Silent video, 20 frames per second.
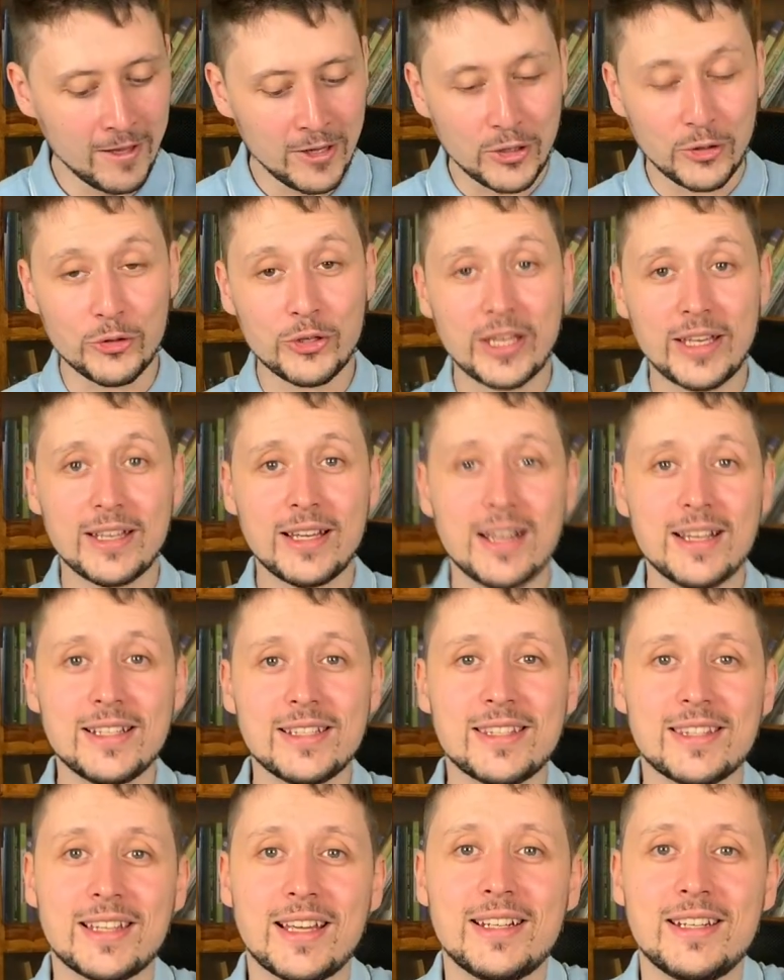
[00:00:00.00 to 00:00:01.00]
Okay guys,
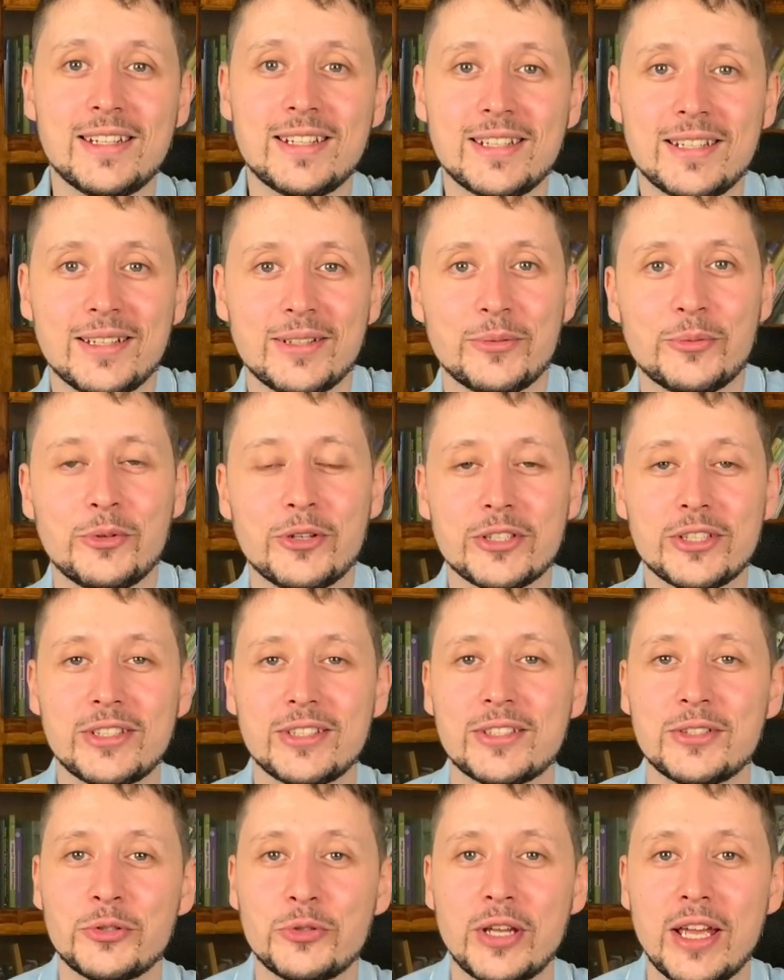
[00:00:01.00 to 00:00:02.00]
that was
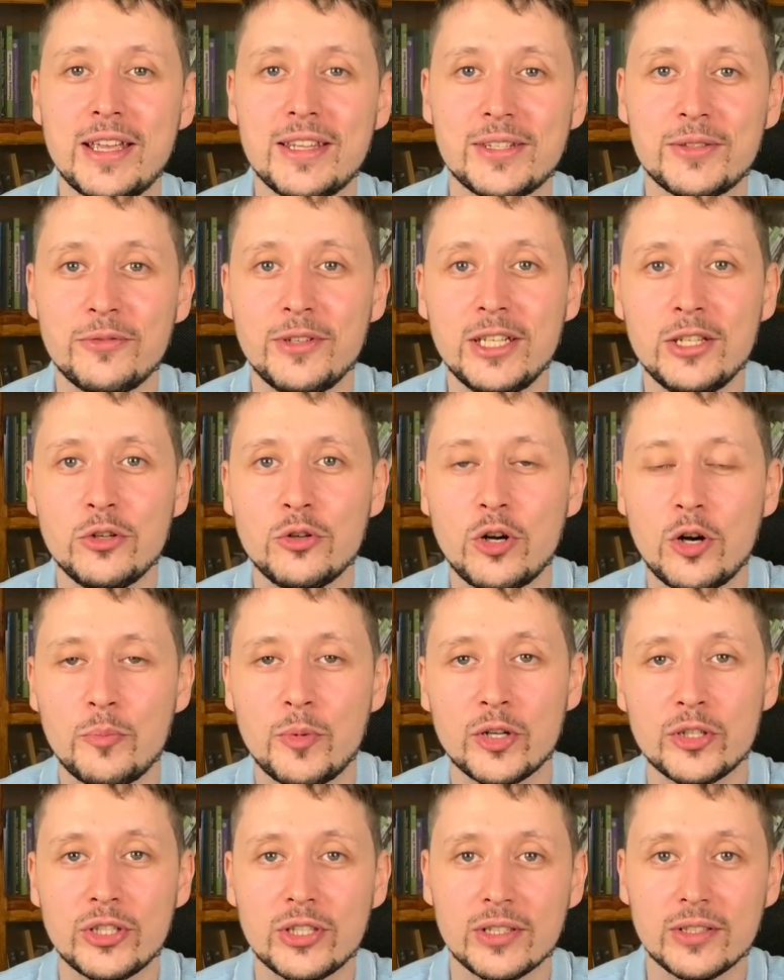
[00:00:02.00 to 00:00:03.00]
today's video
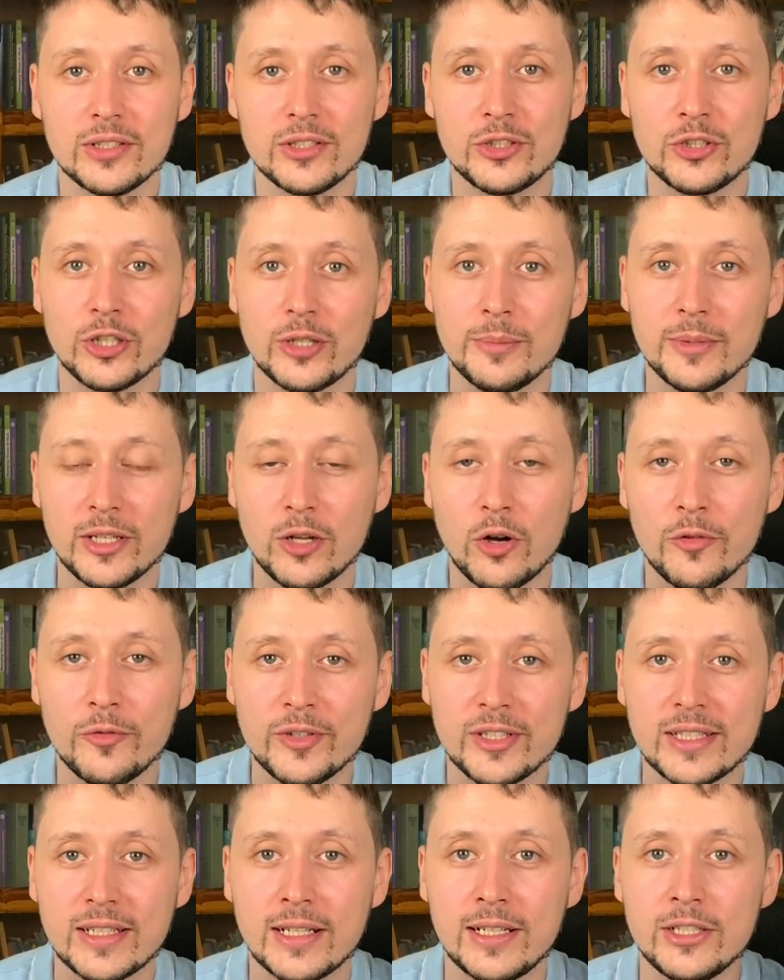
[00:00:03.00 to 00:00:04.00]
about German
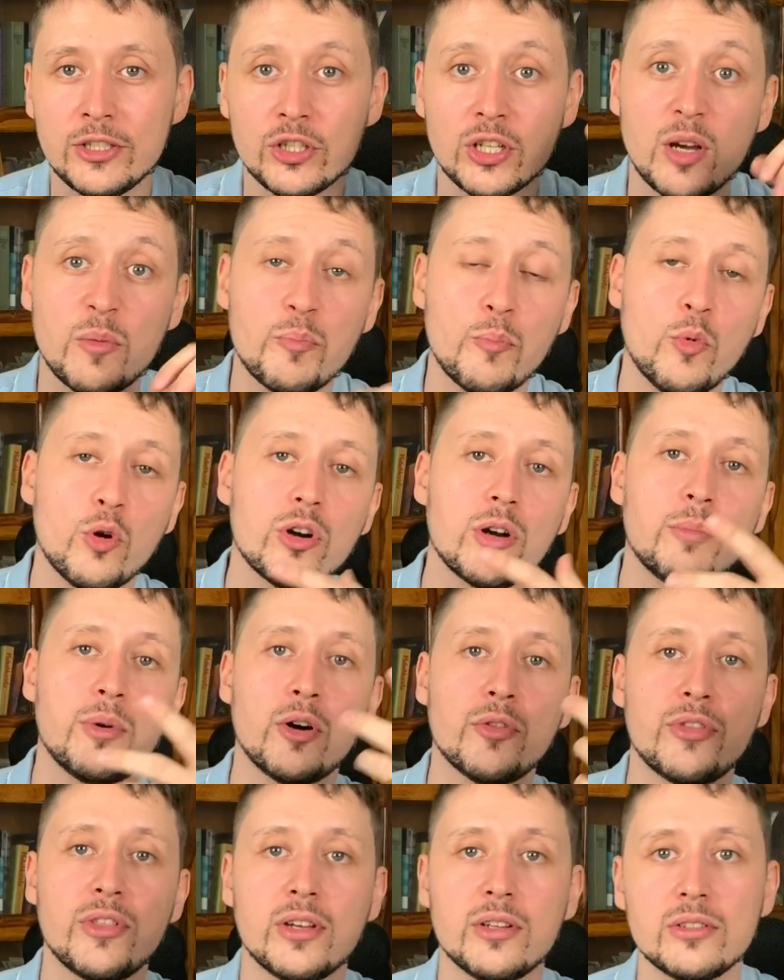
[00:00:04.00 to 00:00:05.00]
office culture, more
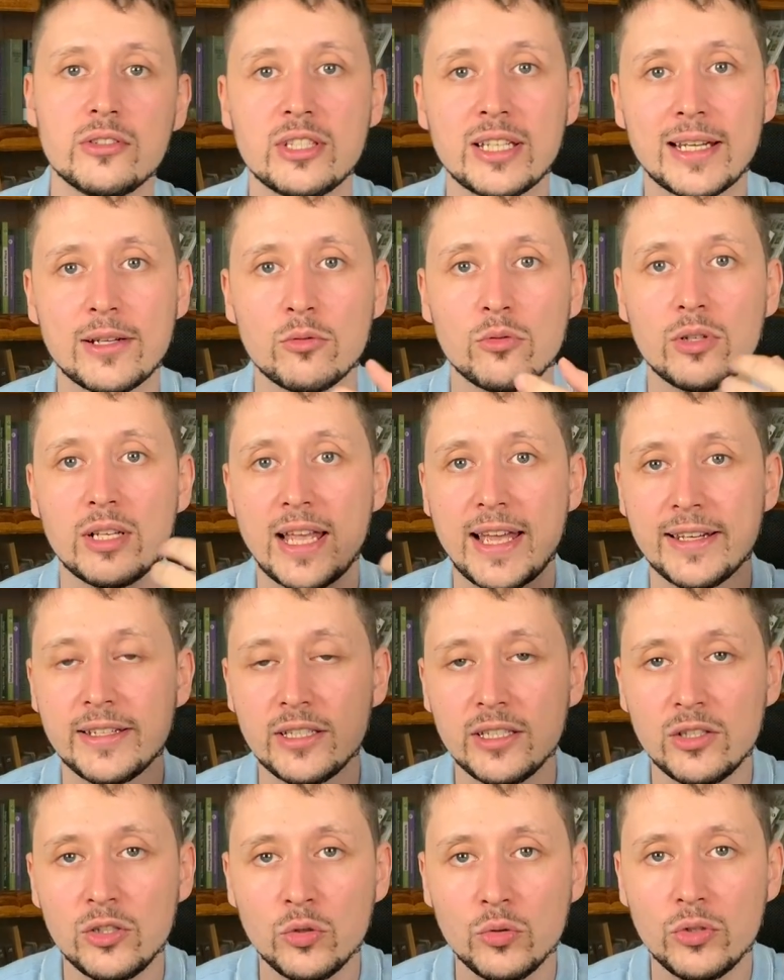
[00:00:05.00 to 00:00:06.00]
about the general
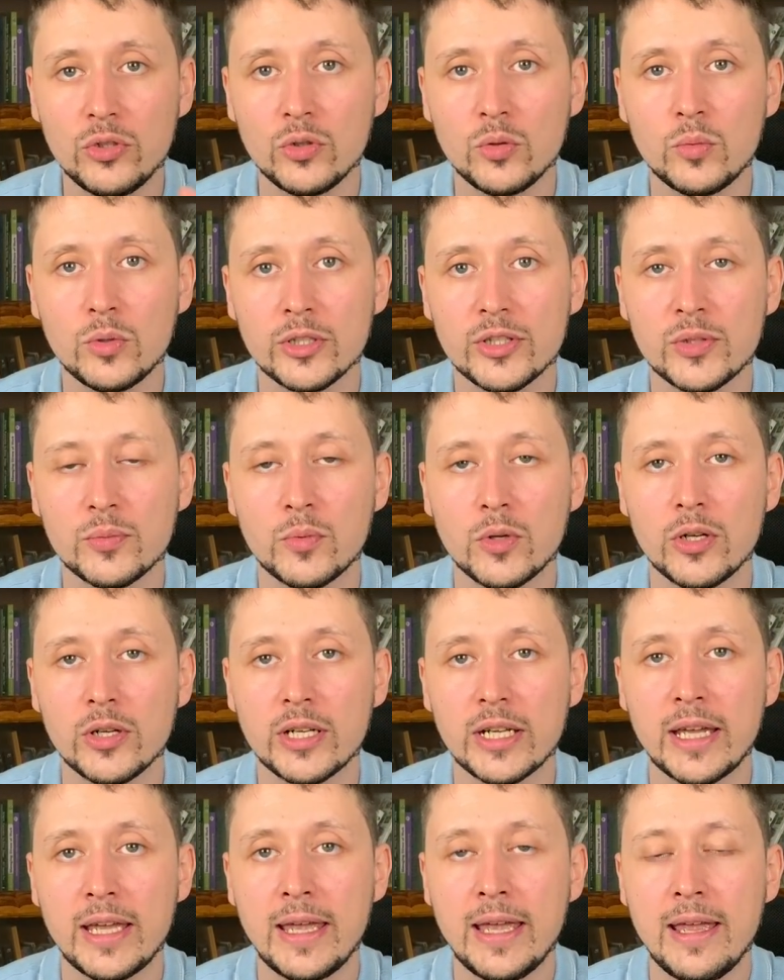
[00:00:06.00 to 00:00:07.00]
attitude towards
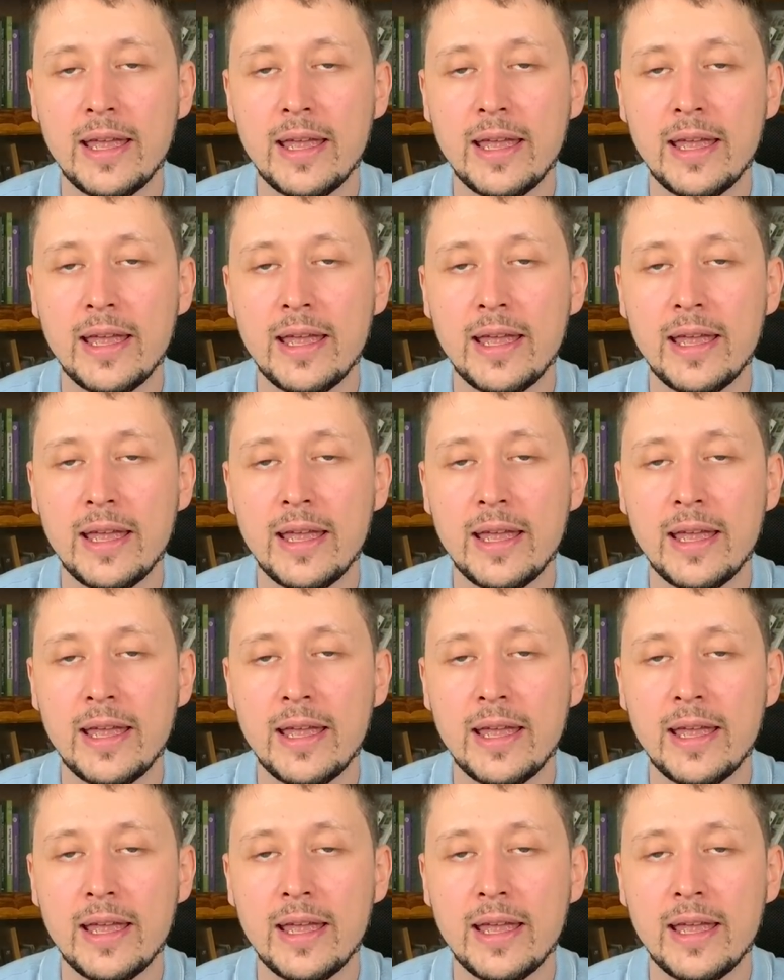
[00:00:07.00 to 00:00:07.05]
work.